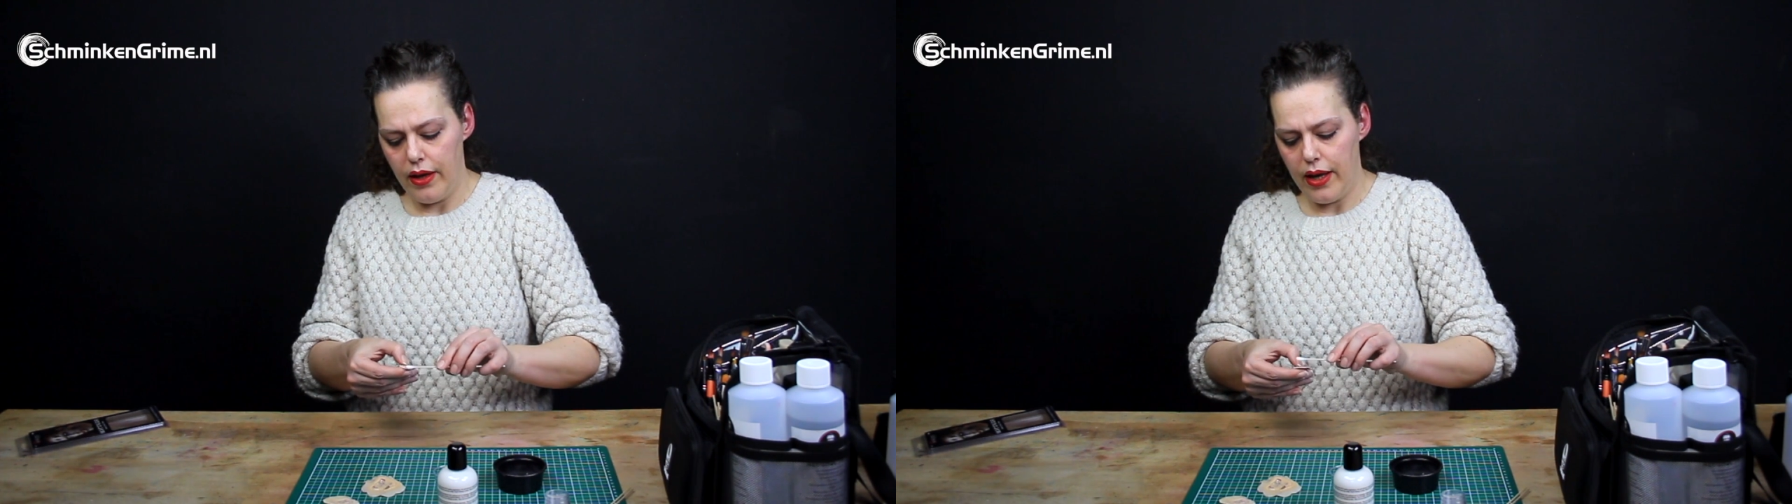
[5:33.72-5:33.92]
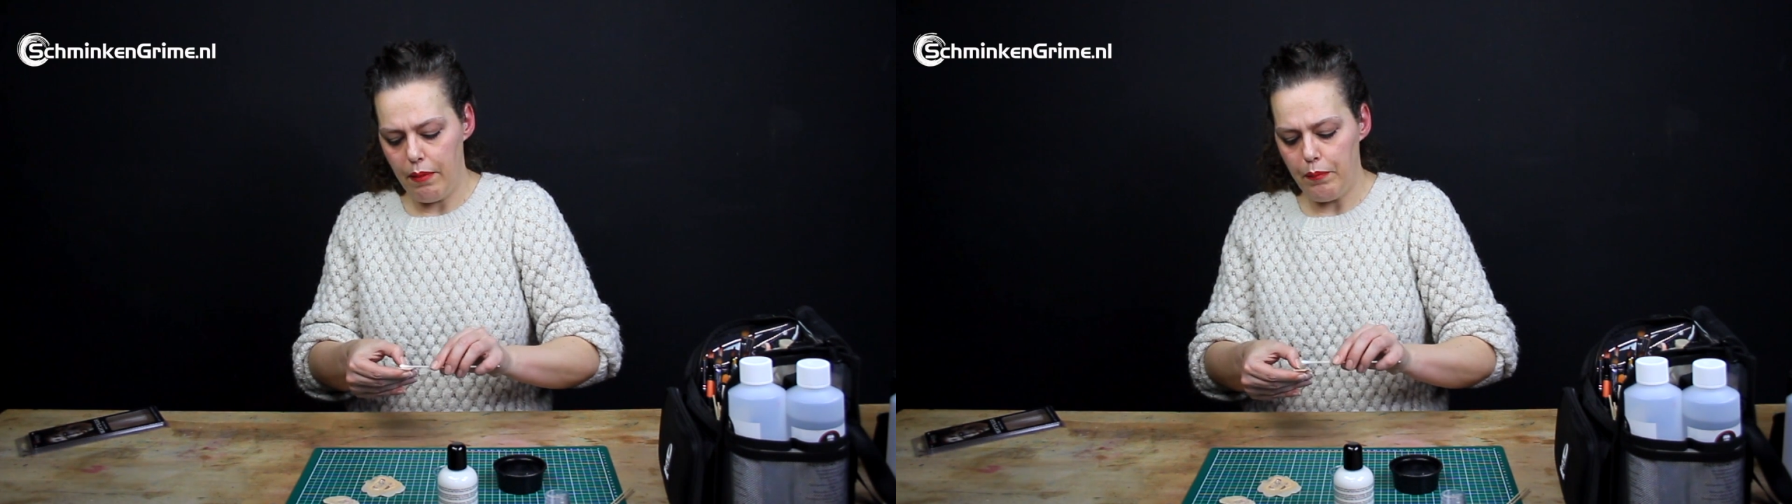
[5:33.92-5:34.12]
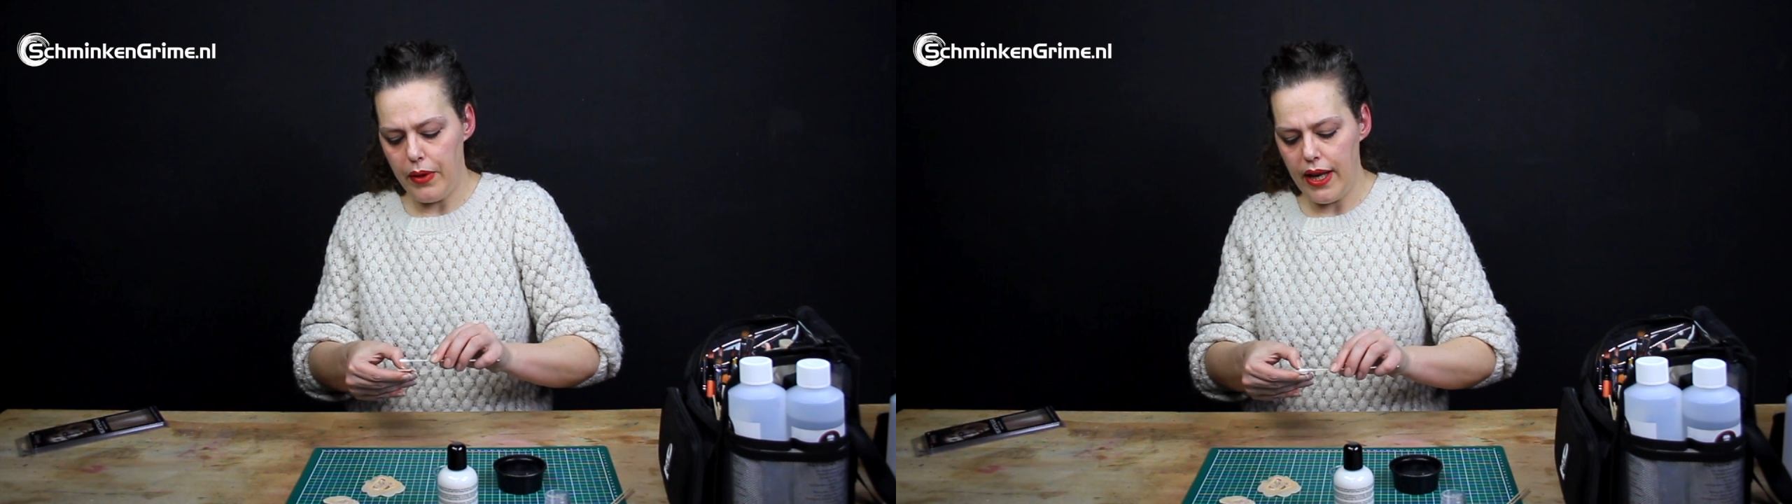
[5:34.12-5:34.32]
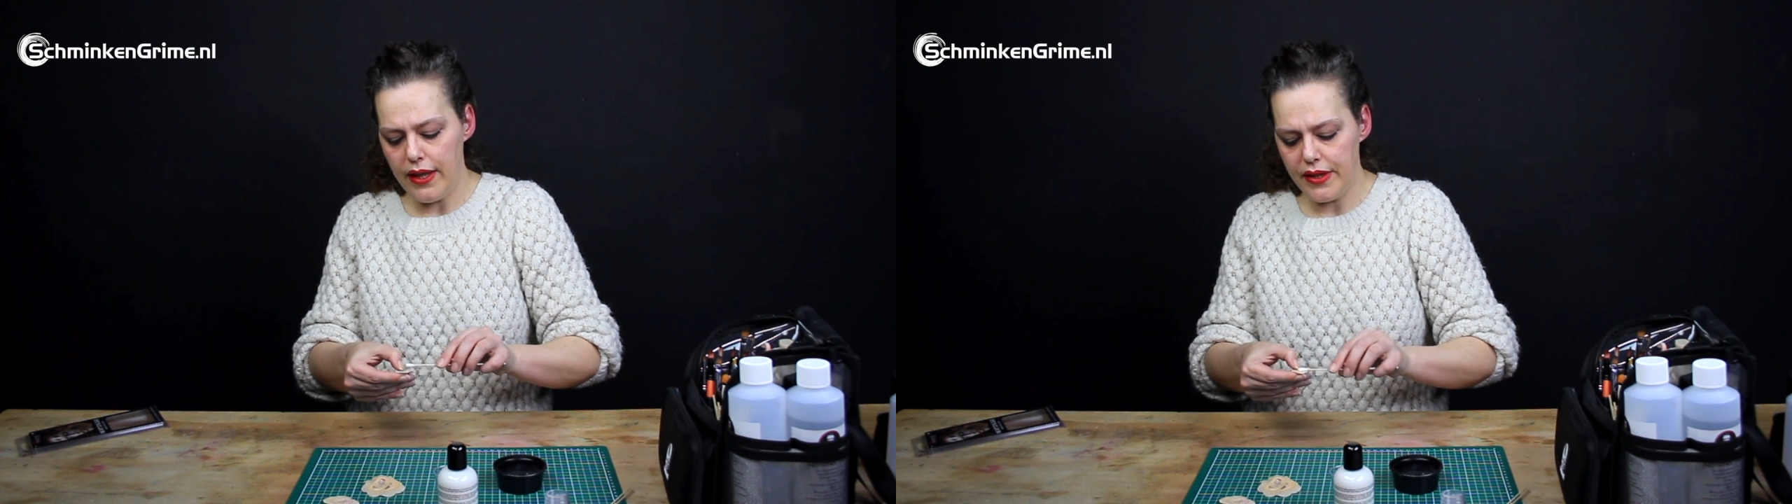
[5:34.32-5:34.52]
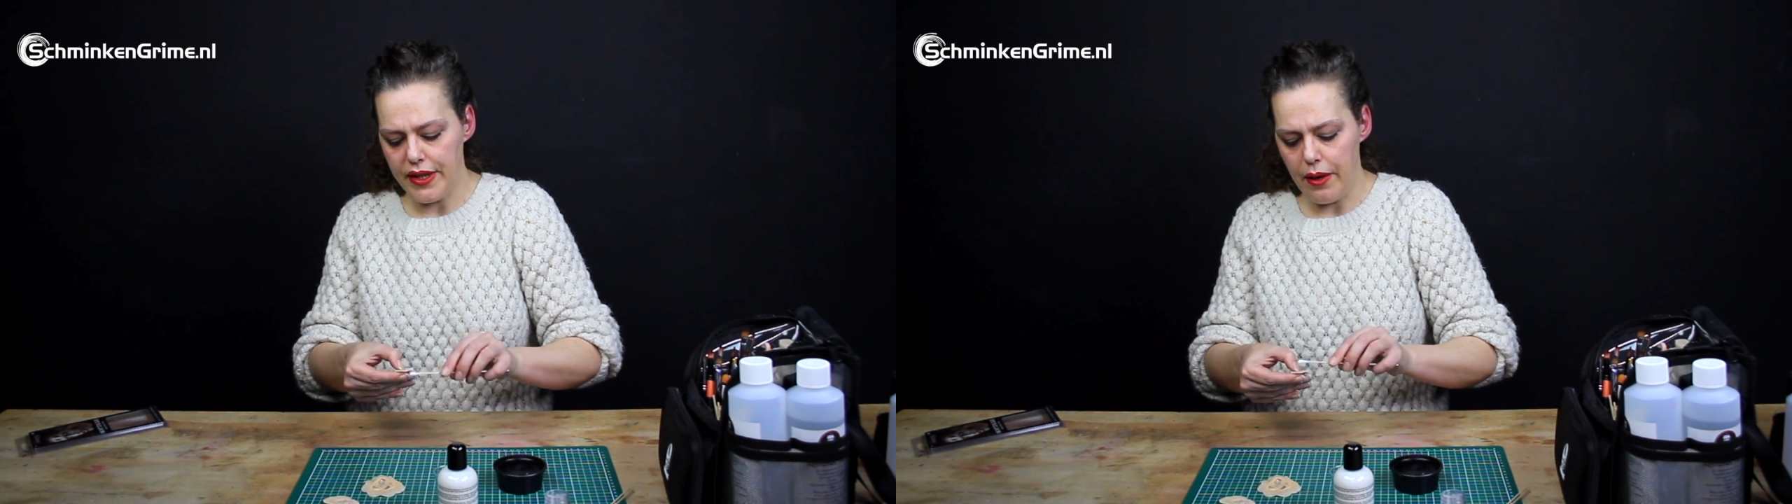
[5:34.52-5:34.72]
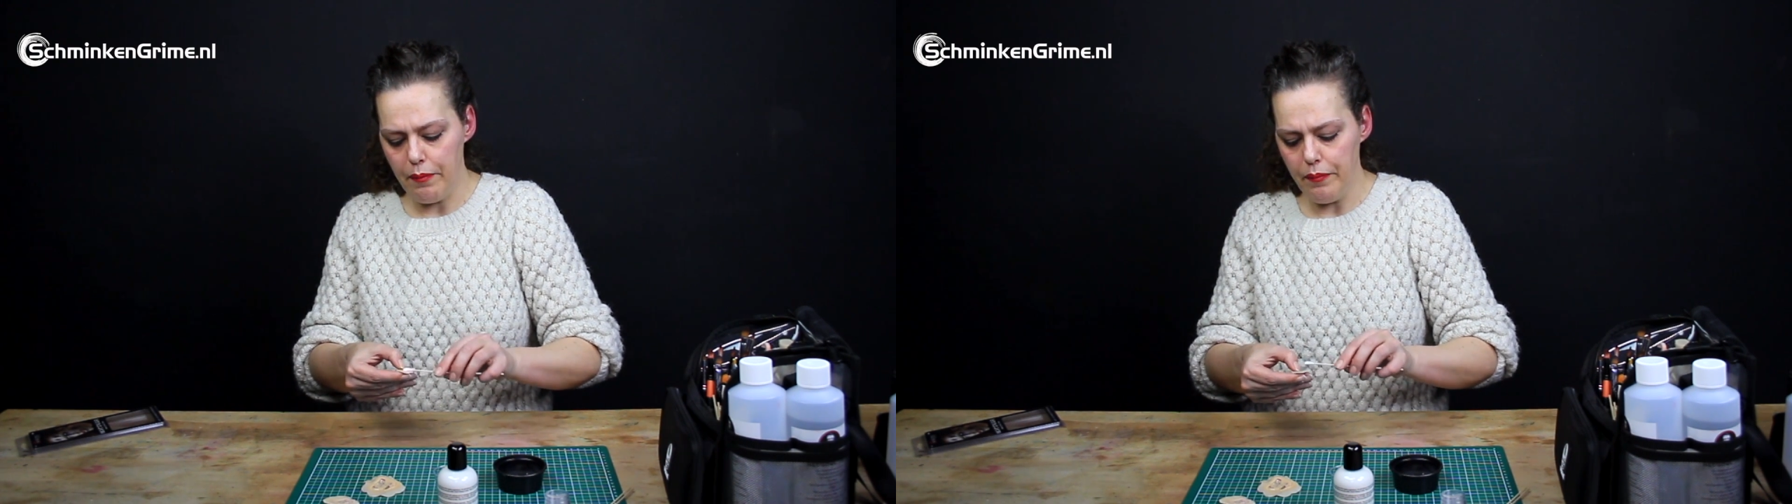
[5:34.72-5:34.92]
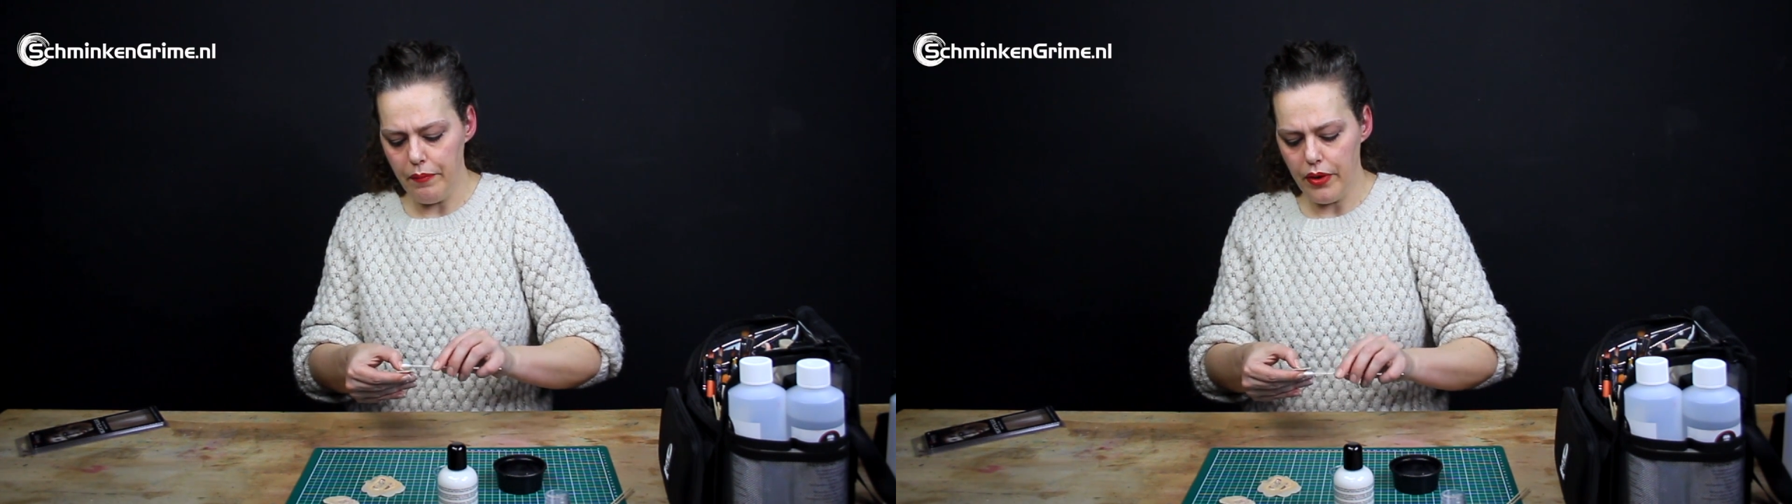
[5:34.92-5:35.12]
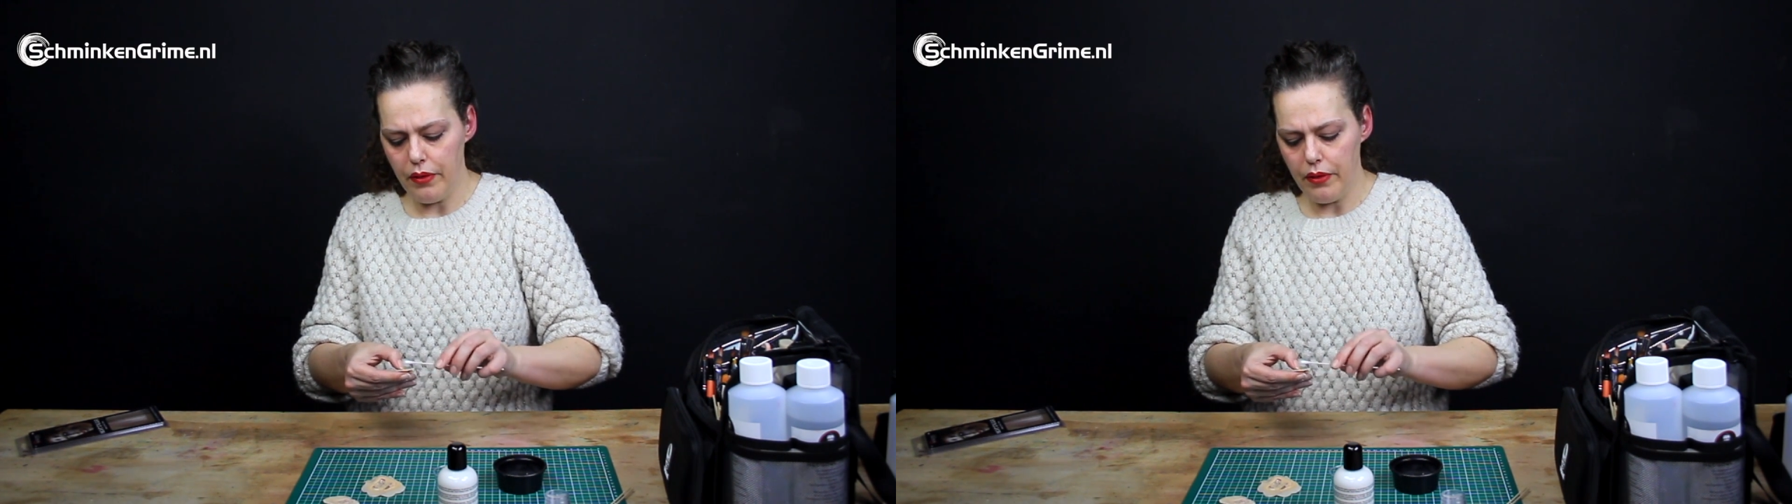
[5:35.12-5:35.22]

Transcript: and blend them,